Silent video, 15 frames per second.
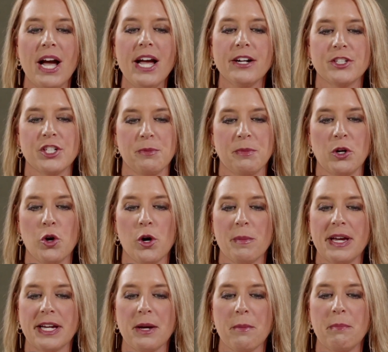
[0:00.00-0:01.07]
Prior to
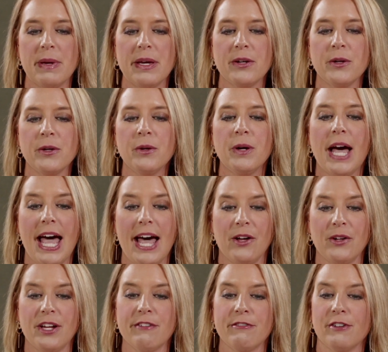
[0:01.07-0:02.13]
McCormick, Bill
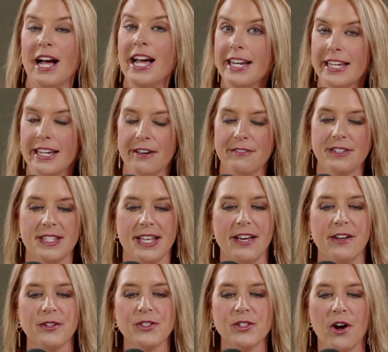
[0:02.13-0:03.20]
held a variety of
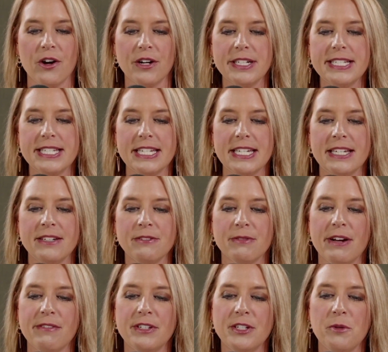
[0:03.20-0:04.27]
sales, R&D,
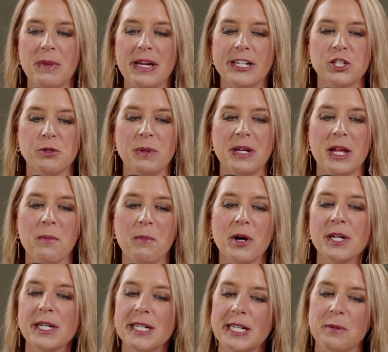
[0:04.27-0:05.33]
revenue management, and
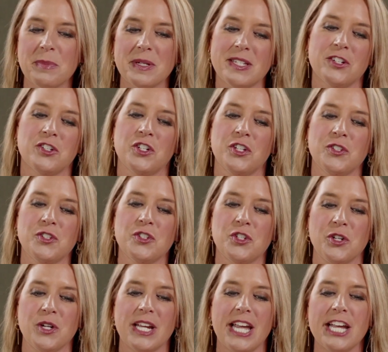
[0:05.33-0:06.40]
marketing positions
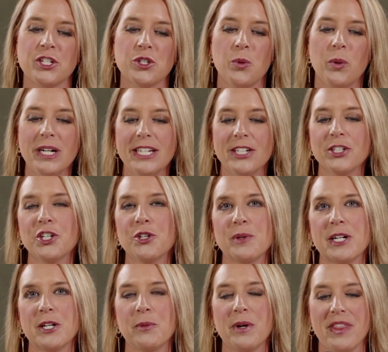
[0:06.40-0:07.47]
during a 20-year
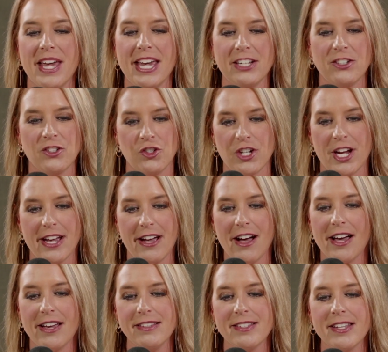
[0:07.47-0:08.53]
career with H.J.
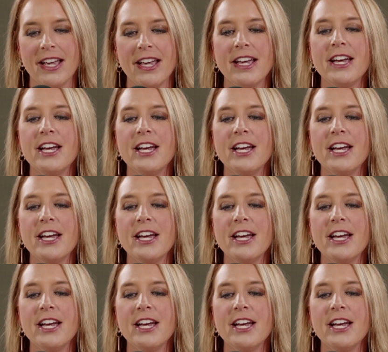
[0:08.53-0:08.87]
Heinz.